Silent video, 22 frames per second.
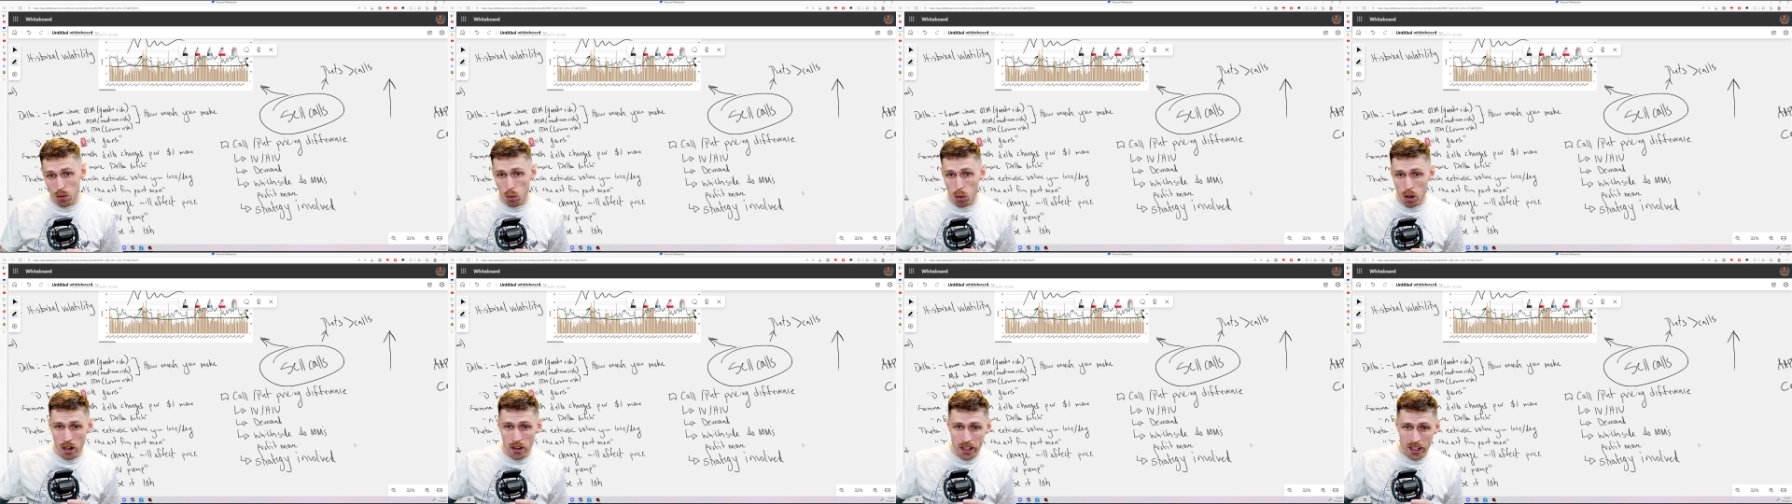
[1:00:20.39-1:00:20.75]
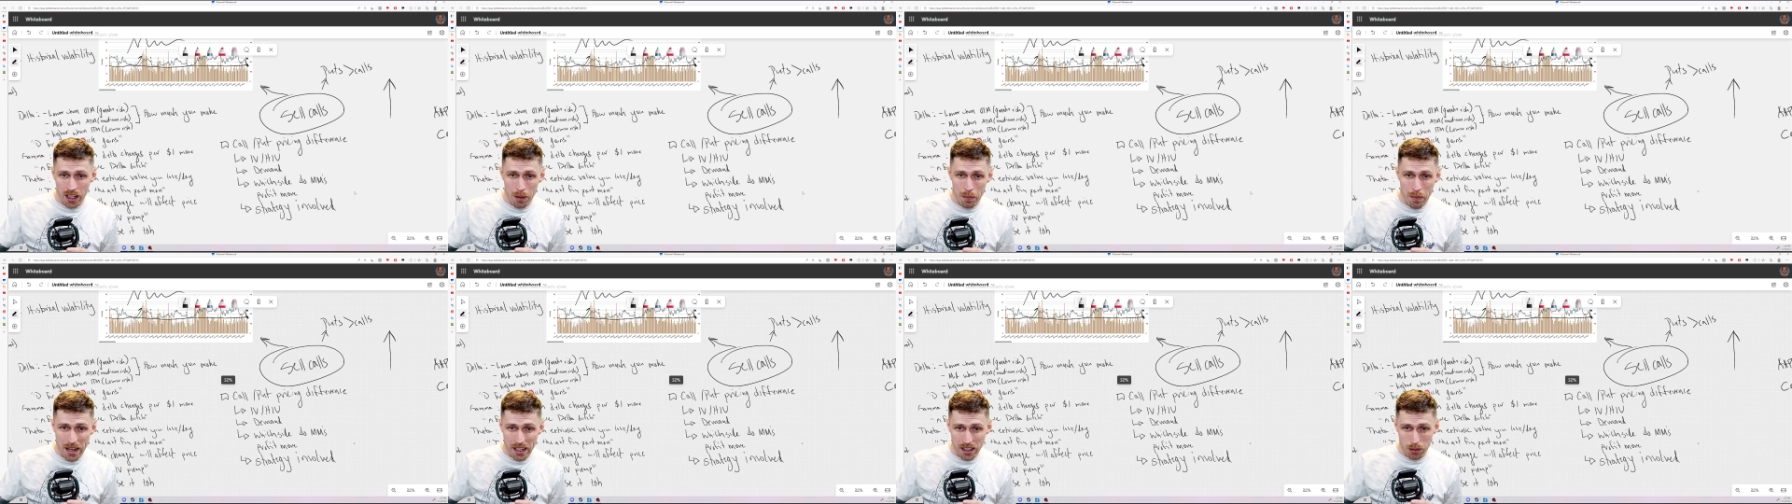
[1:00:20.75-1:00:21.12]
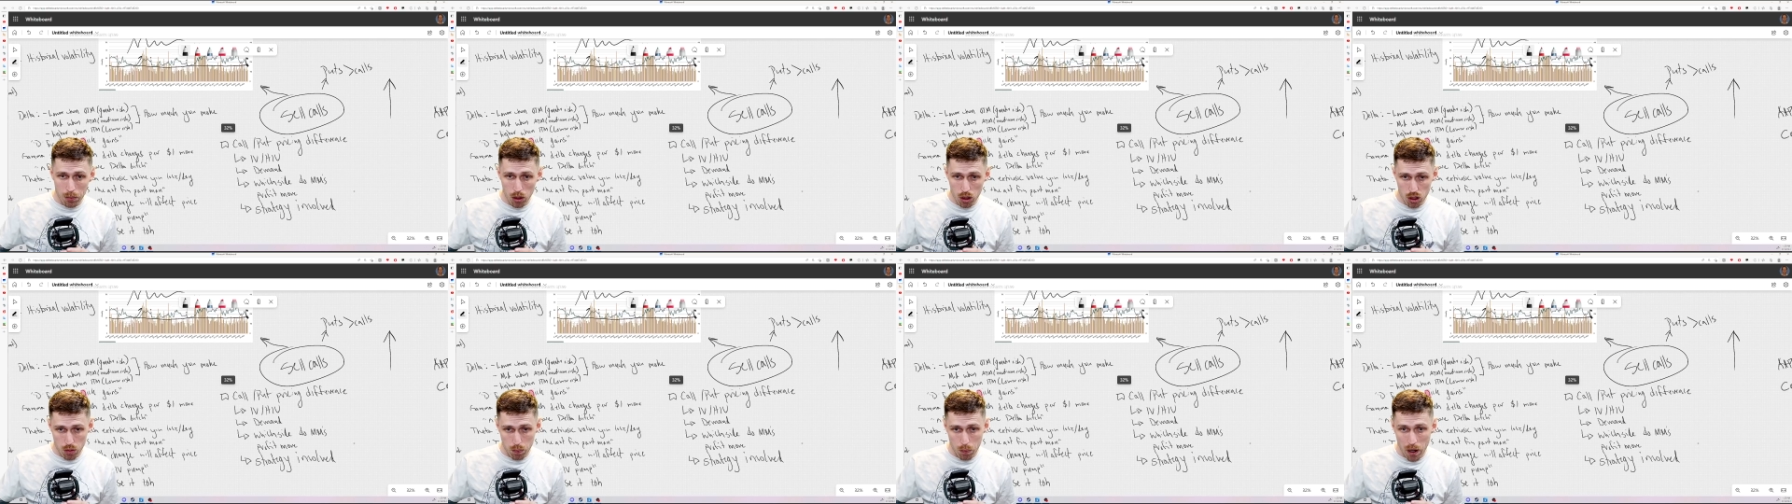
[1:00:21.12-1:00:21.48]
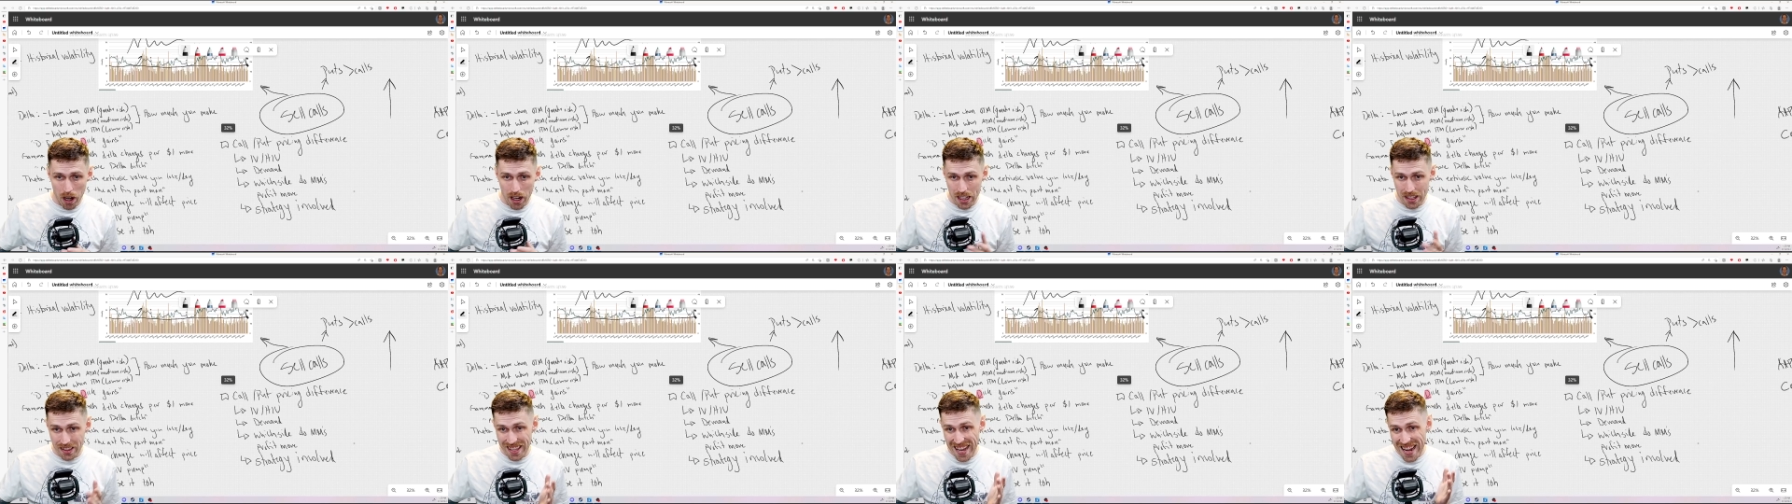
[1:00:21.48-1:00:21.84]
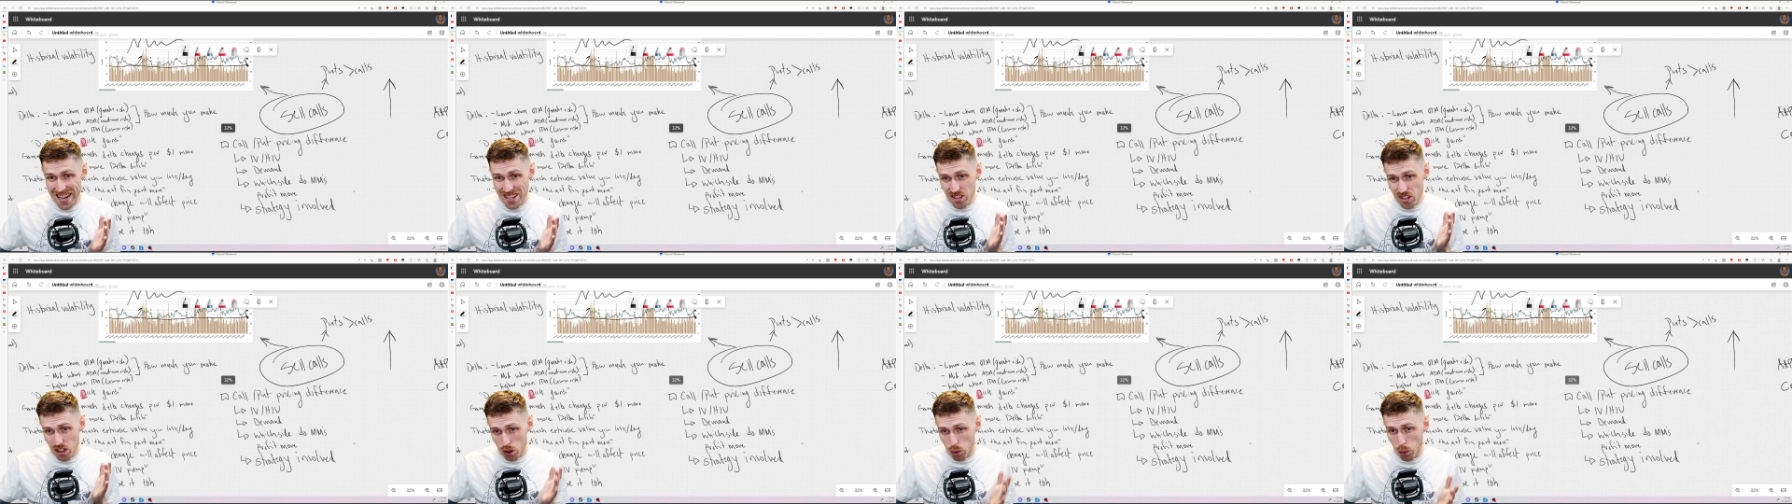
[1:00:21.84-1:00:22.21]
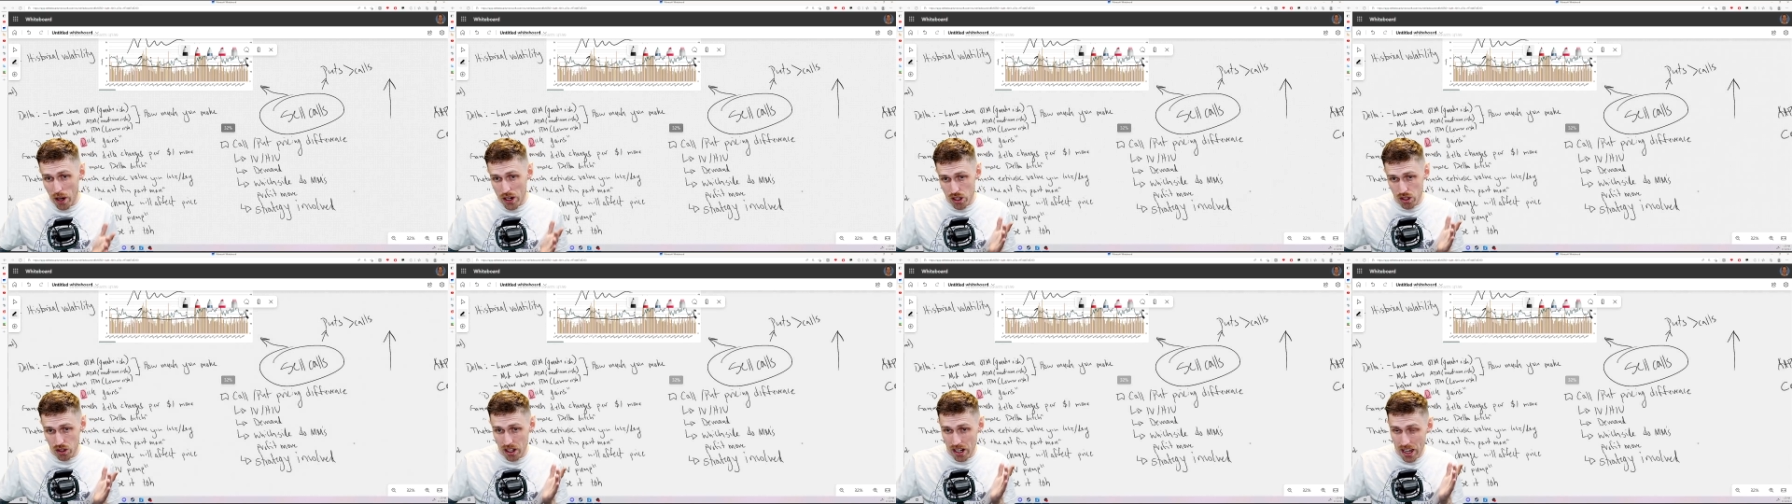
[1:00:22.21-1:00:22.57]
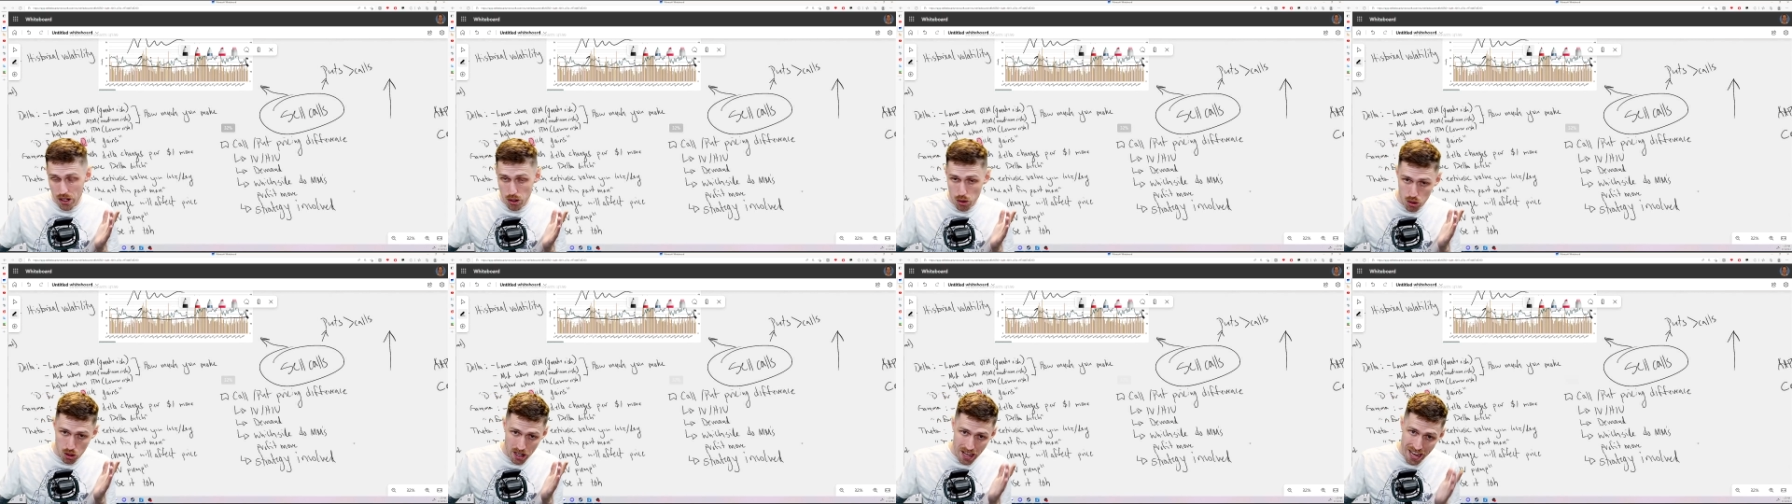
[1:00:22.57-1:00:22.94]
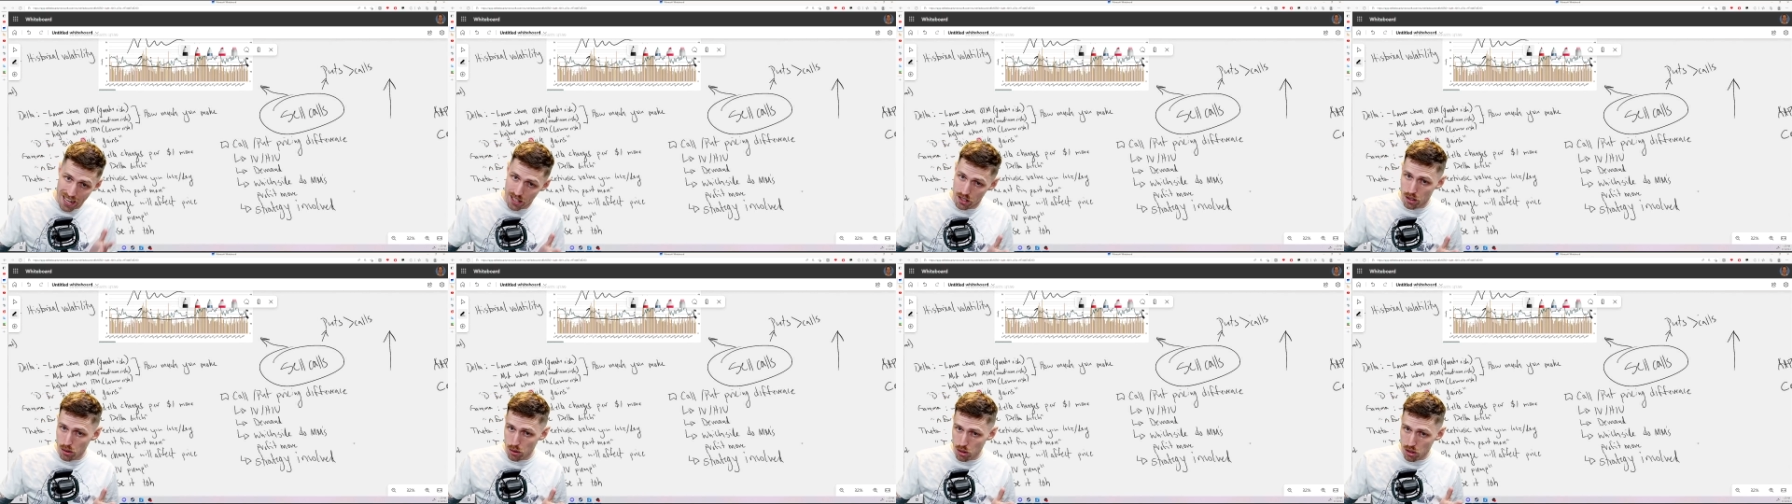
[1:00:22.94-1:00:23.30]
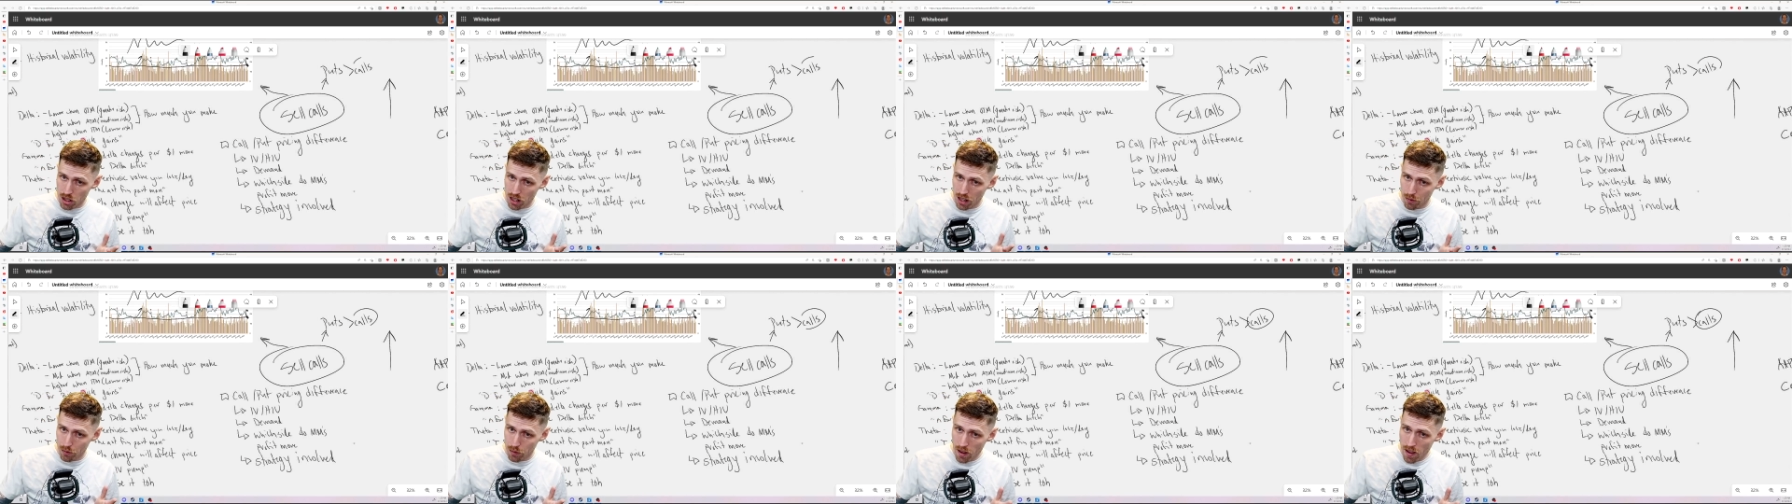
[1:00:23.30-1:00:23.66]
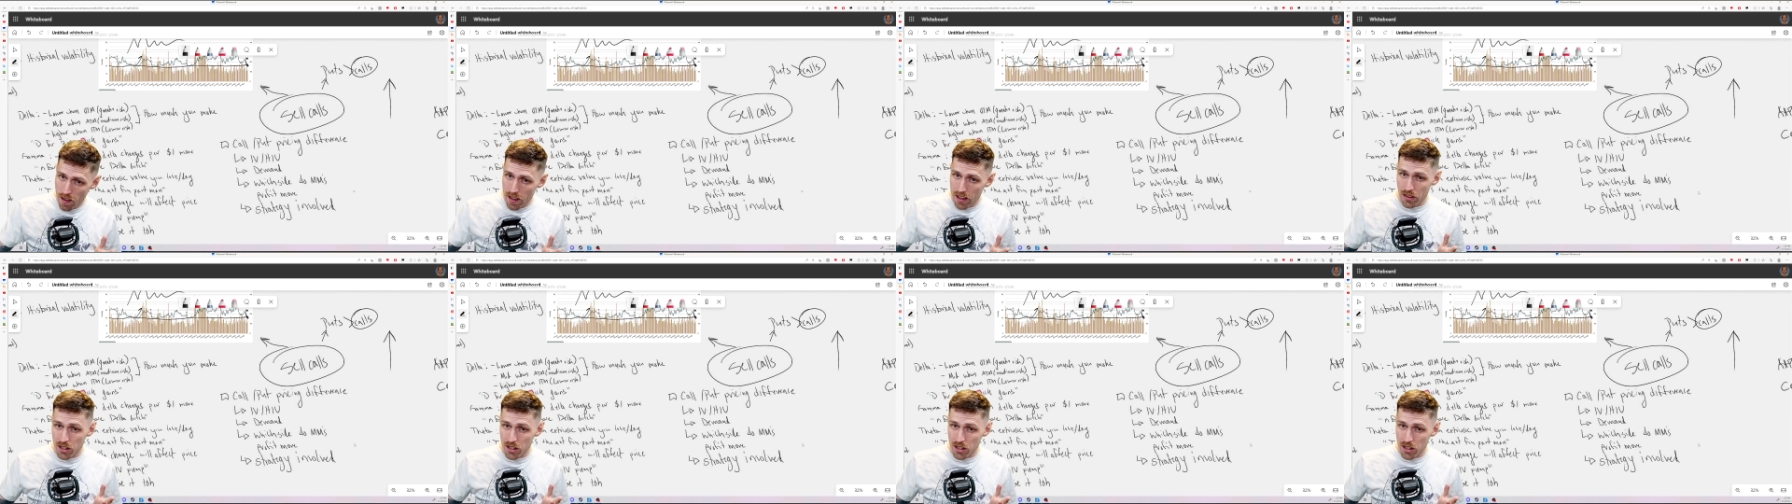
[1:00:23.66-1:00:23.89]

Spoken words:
Where are they going to make the most money? That is the question that you should ask yourself.